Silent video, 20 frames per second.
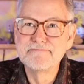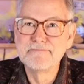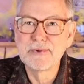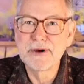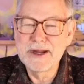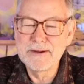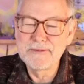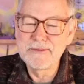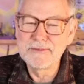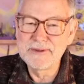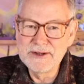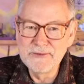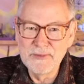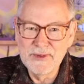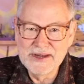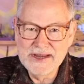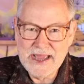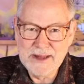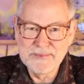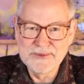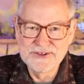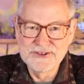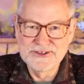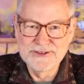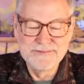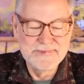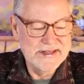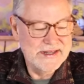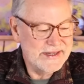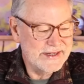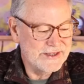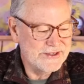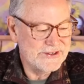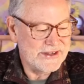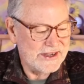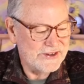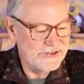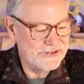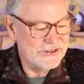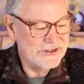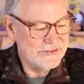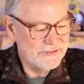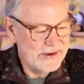Probably what happens to me is I sit